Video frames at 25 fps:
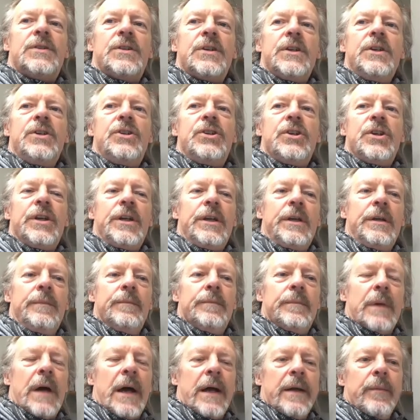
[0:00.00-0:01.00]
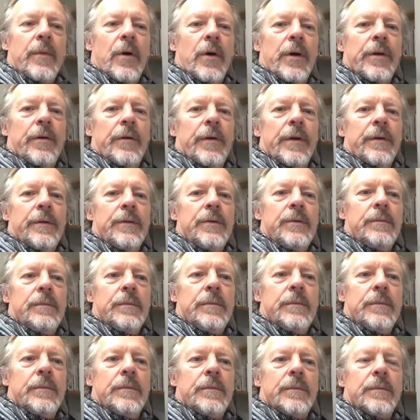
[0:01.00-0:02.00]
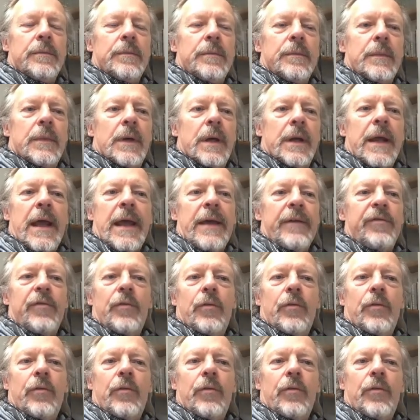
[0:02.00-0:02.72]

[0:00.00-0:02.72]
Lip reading: G, A minor, and F,